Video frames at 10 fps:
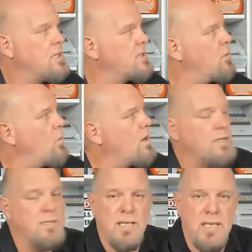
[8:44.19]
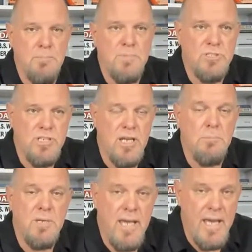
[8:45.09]
they wanted to keep the
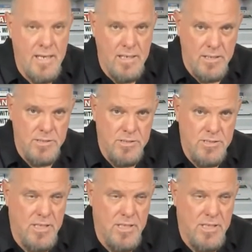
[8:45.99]
same cadence